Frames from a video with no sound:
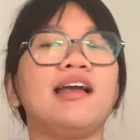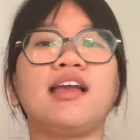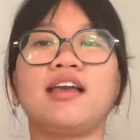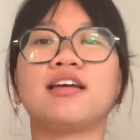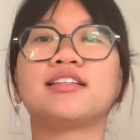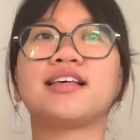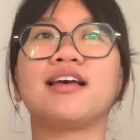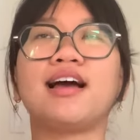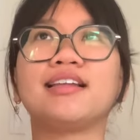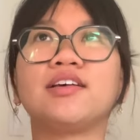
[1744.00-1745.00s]
And
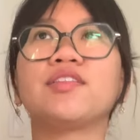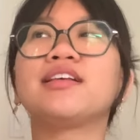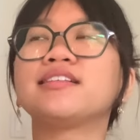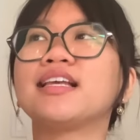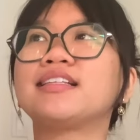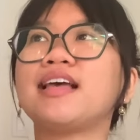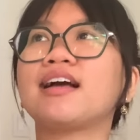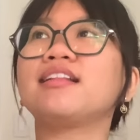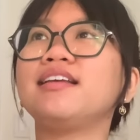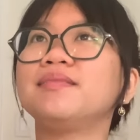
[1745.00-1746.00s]
I tell things
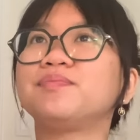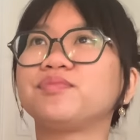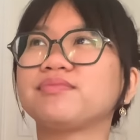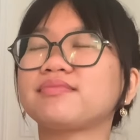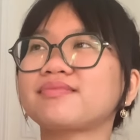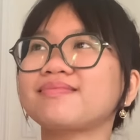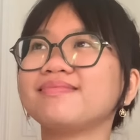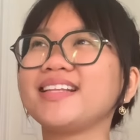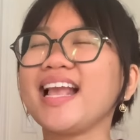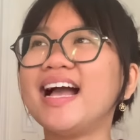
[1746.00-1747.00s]
exactly
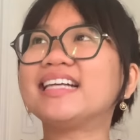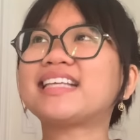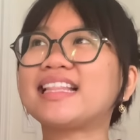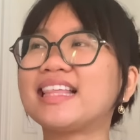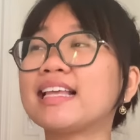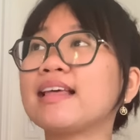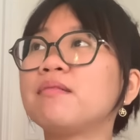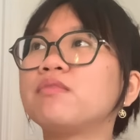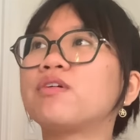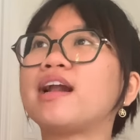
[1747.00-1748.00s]
as I think
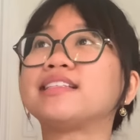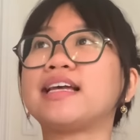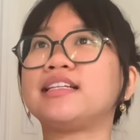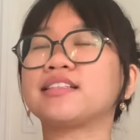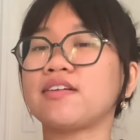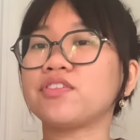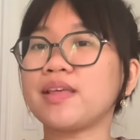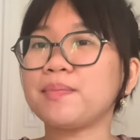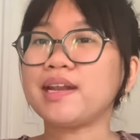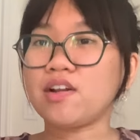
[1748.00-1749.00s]
them or as I discover
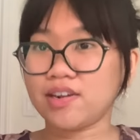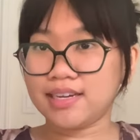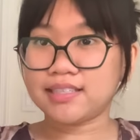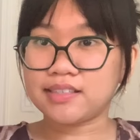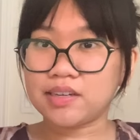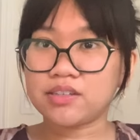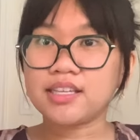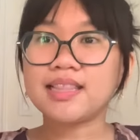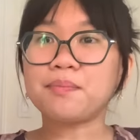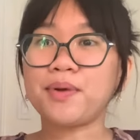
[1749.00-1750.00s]
them, and not
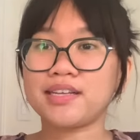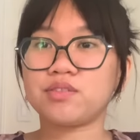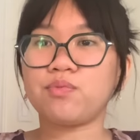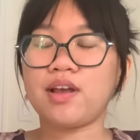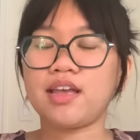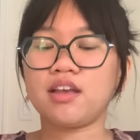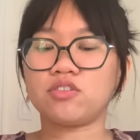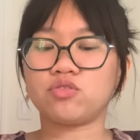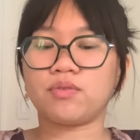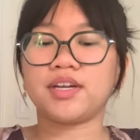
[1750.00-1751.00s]
necessarily the best way a
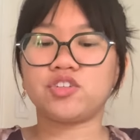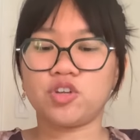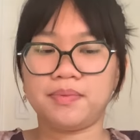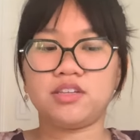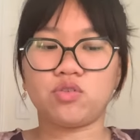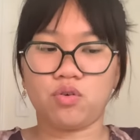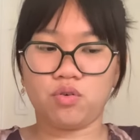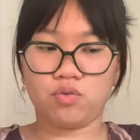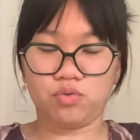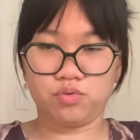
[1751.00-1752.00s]
story should be
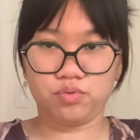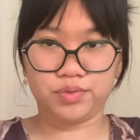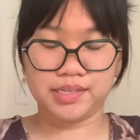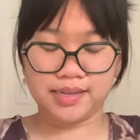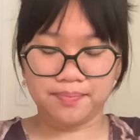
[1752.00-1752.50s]
told.